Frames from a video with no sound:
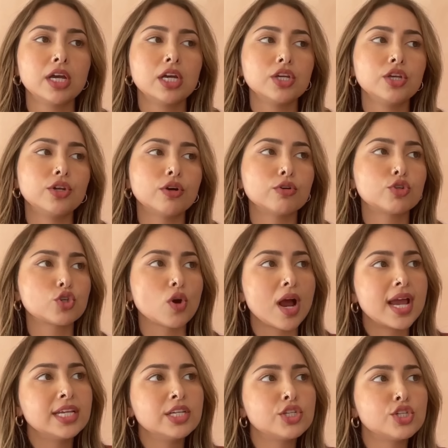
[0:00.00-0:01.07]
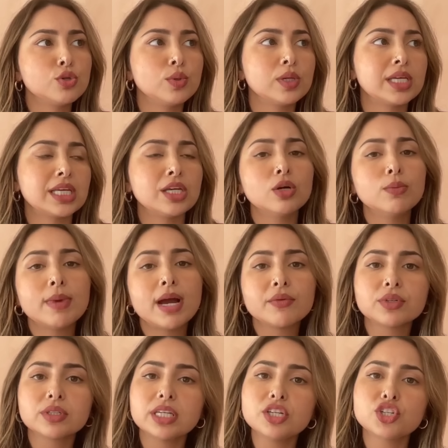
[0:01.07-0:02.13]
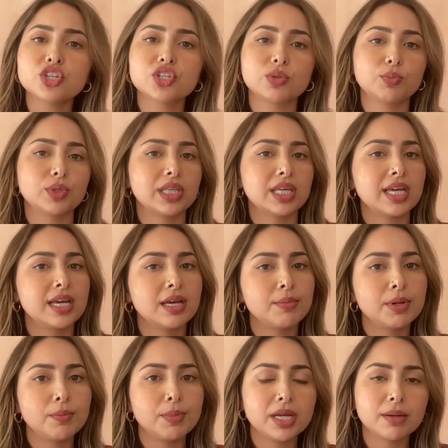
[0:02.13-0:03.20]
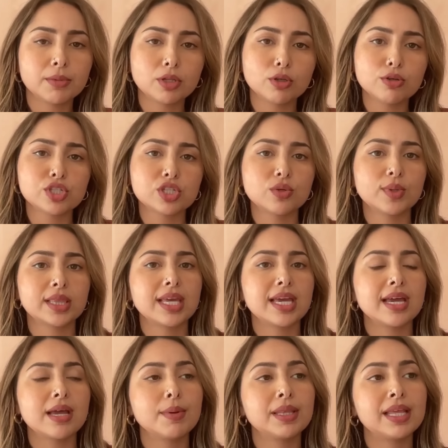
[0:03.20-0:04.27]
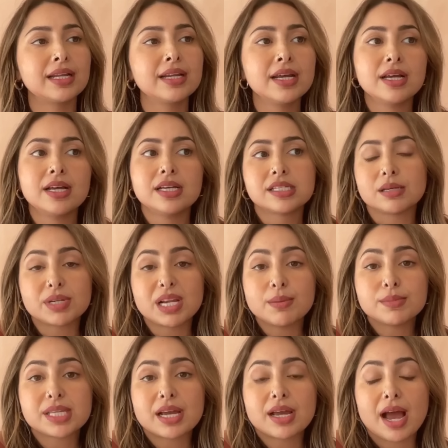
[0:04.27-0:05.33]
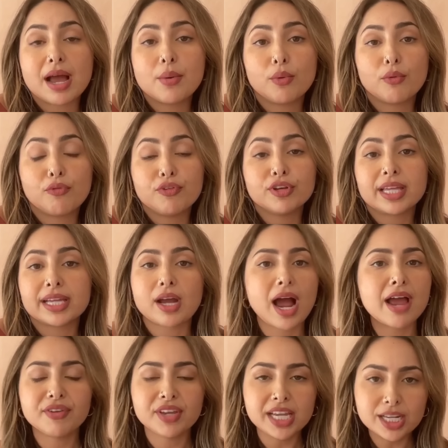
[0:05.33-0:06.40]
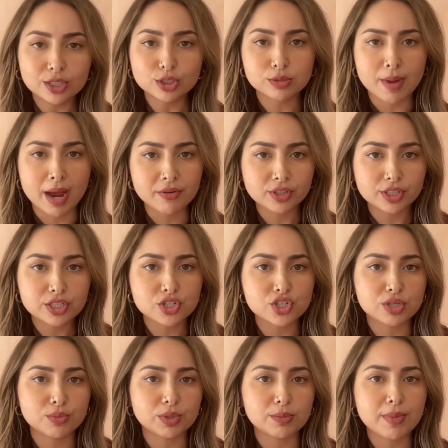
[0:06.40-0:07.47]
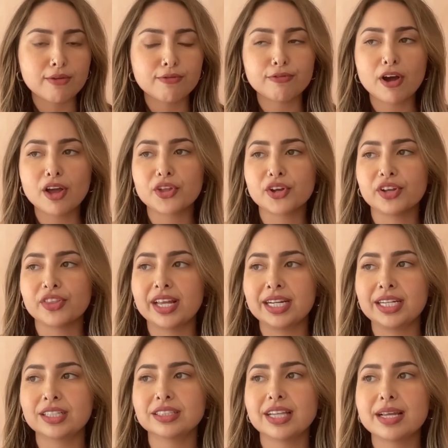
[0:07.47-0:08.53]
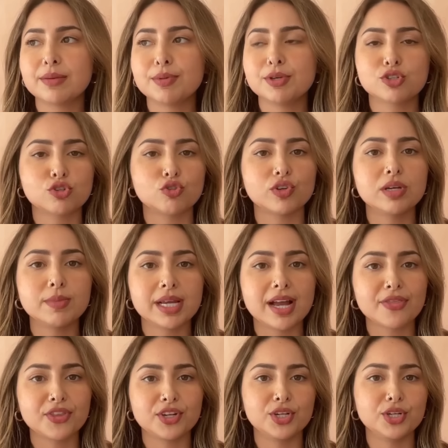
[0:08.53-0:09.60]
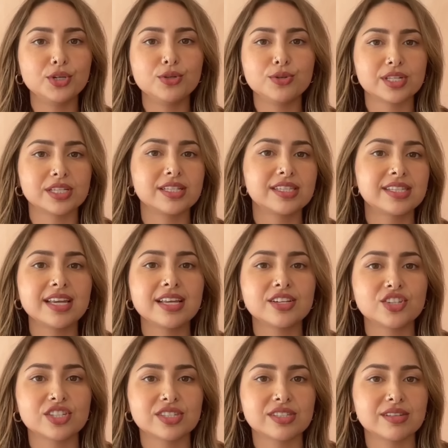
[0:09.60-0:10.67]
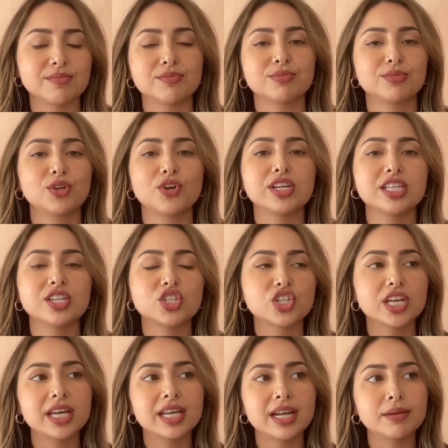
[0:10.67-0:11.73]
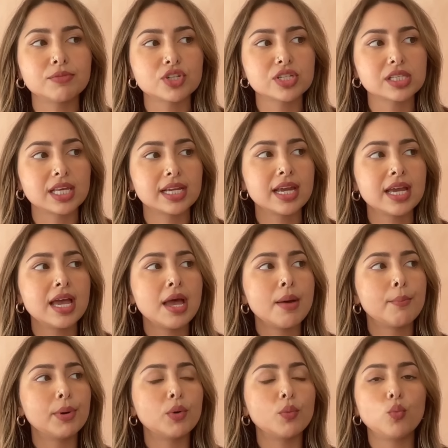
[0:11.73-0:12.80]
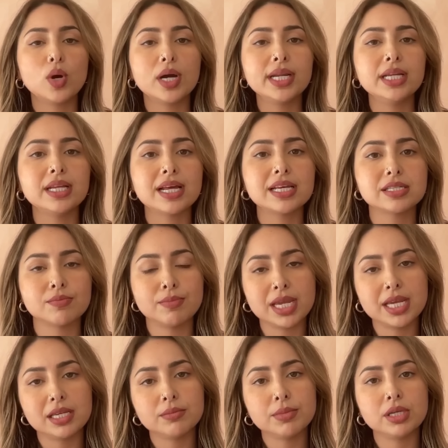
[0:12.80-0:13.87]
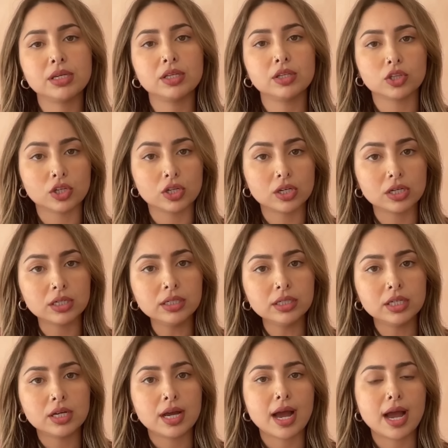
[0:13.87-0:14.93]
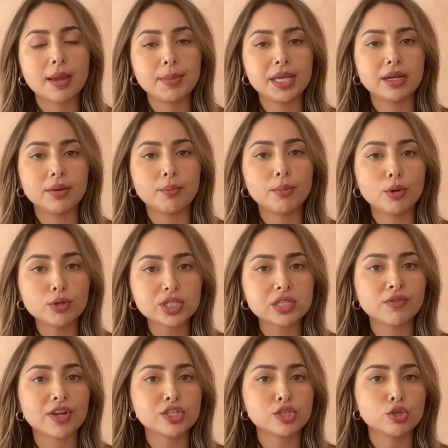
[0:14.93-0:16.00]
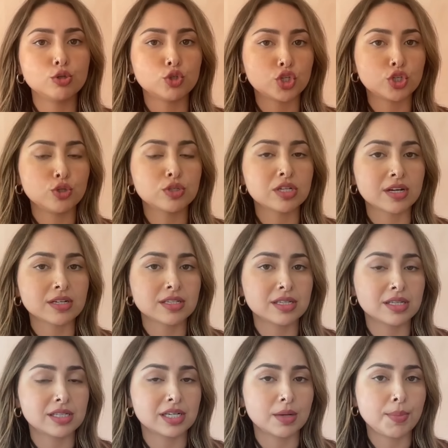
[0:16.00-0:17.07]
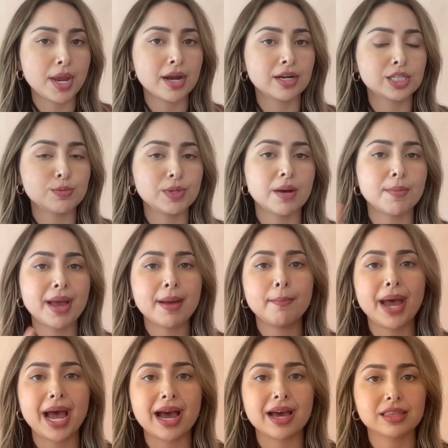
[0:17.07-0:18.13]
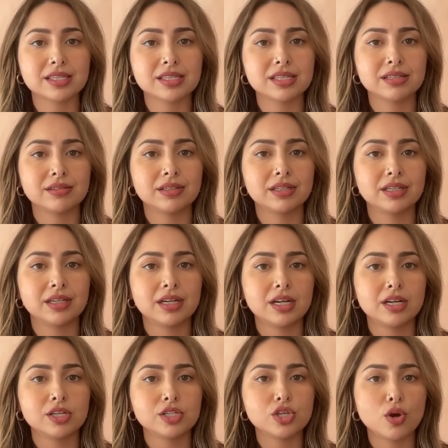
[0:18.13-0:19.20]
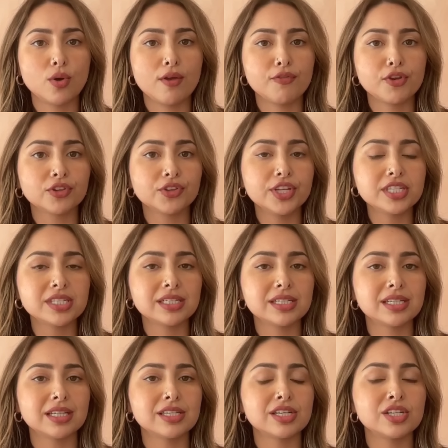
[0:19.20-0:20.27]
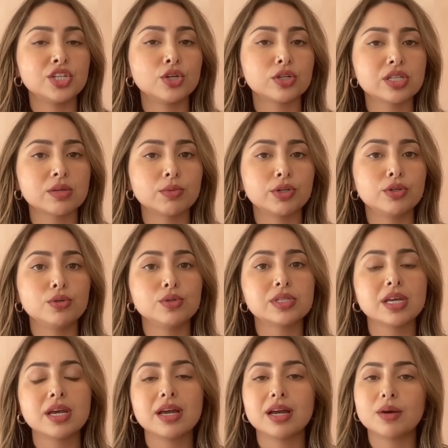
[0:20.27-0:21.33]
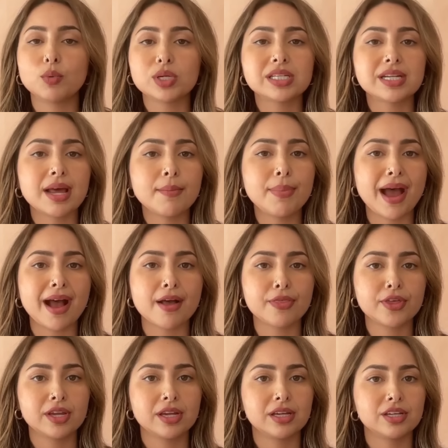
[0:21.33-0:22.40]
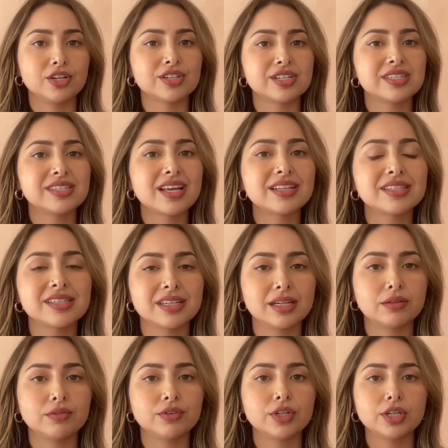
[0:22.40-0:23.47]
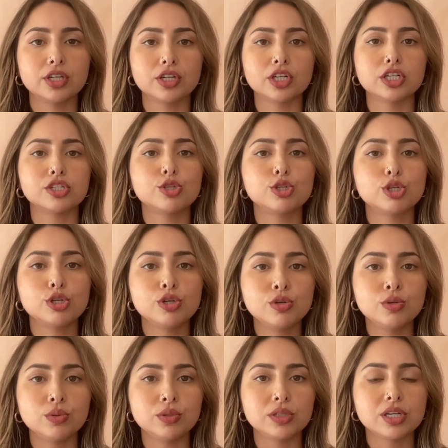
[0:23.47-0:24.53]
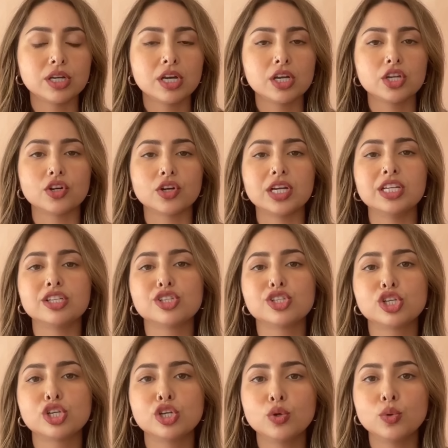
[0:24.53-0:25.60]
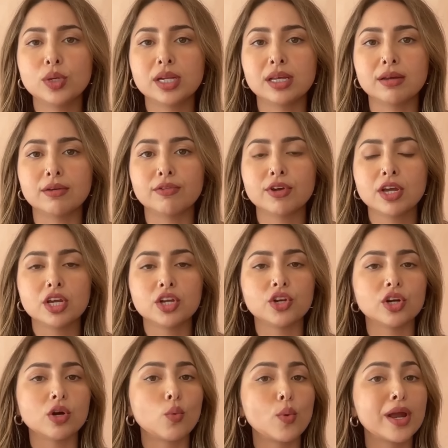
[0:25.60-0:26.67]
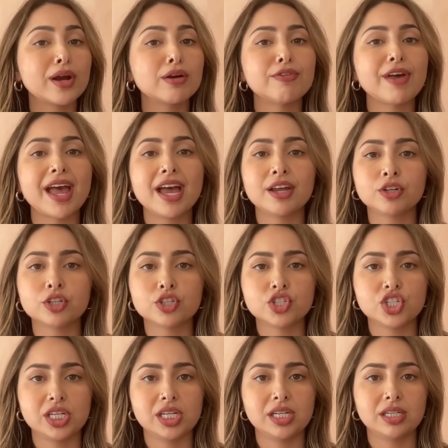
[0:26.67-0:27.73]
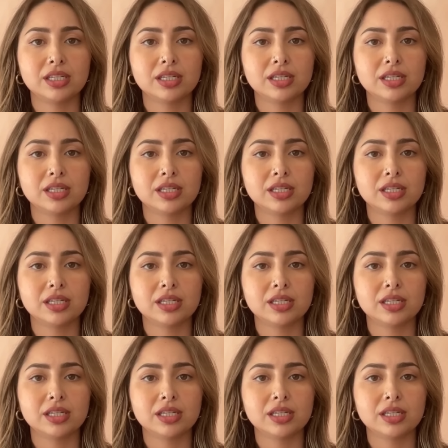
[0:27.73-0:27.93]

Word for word: you know trying to heal my relationship with him and become closer with him and then sometimes i, I will feel like i've healed my relationship with my father and then he'll like be screaming out the news and say just some crazy shit and i'm just like but what it has made me learn i mean most of us who choose narcissistic parents become empaths so mm-hmm. if you're listening to this and you're someone who's what's an empath you're sensitive you're attuned. You're intuitive. You're aware of energy.